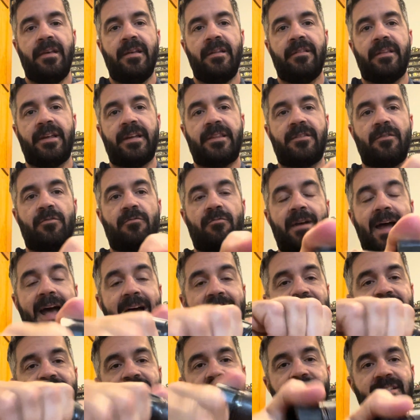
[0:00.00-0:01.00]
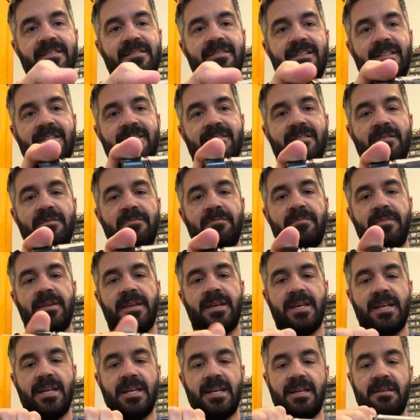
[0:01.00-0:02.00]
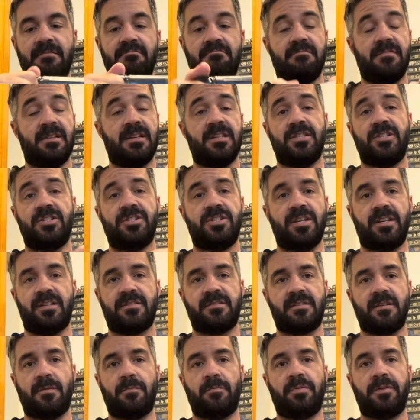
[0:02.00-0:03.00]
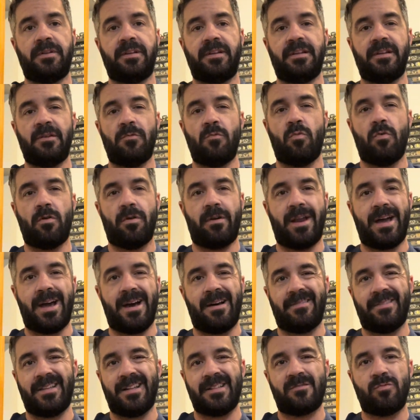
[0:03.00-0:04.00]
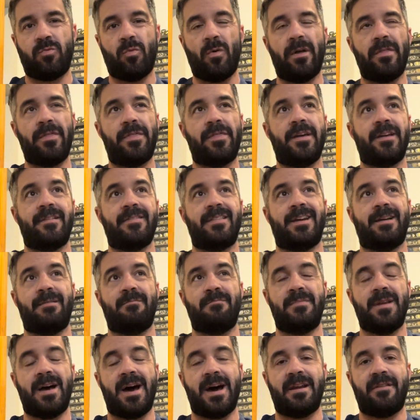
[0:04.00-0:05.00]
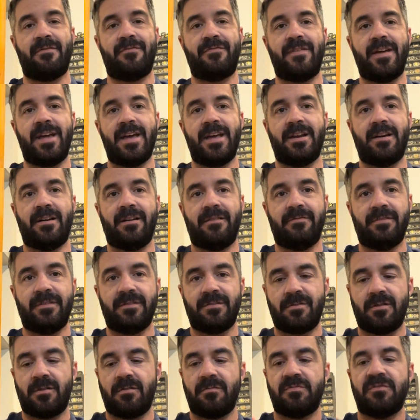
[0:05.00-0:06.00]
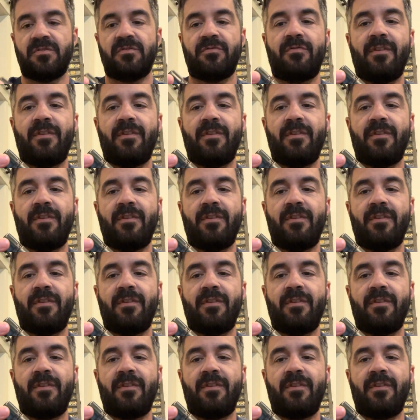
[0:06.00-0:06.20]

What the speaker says: Like the ratchet system in it is just completely worn out. That's one thing that I'm not a fan of in terms of